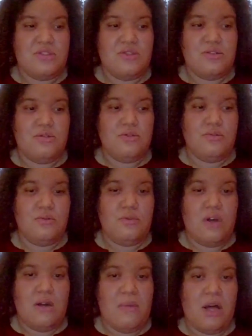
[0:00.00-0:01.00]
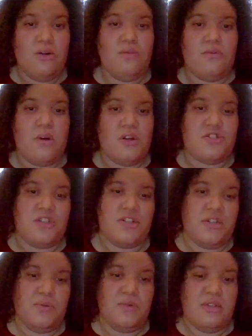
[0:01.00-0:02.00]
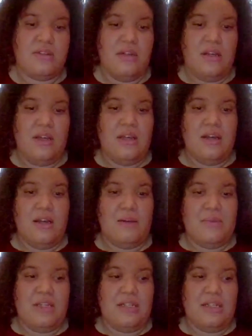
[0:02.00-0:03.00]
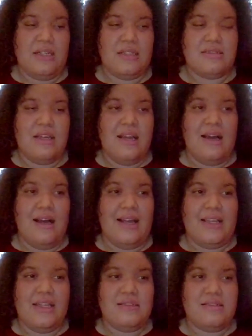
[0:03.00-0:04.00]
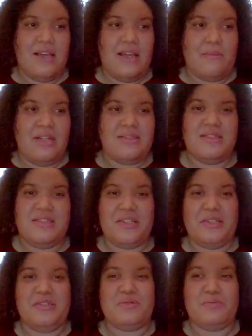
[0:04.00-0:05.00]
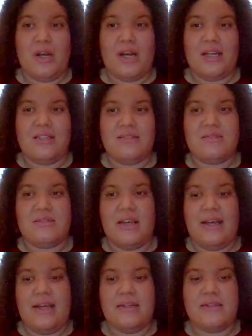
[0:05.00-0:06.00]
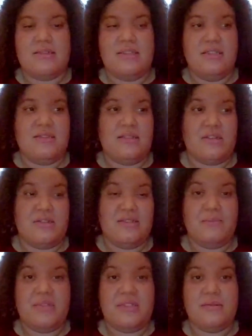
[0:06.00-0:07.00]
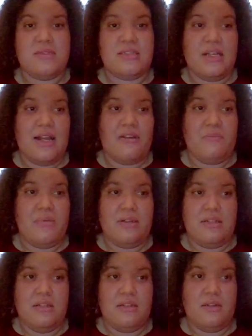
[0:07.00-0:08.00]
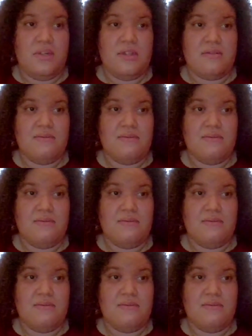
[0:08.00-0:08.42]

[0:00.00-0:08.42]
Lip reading: to my overall journey with EDS, I can't say I'm necessarily surprised, as these are symptoms that I've been dealing with